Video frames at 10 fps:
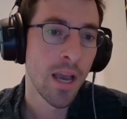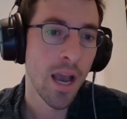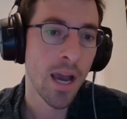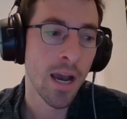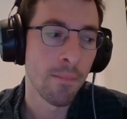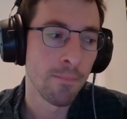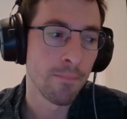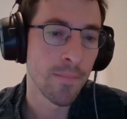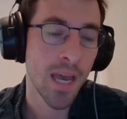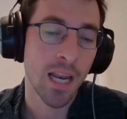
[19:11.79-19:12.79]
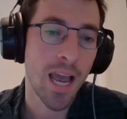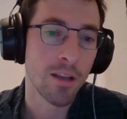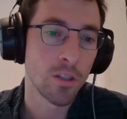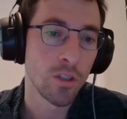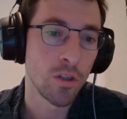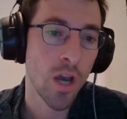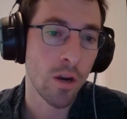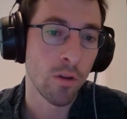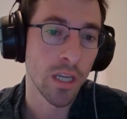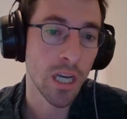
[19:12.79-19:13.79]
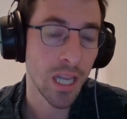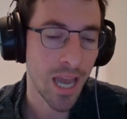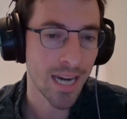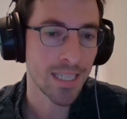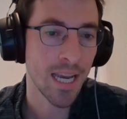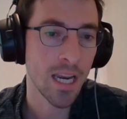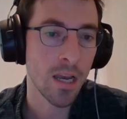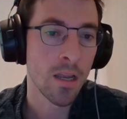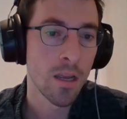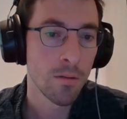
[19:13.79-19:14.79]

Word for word: um, that allows you to not only collect data,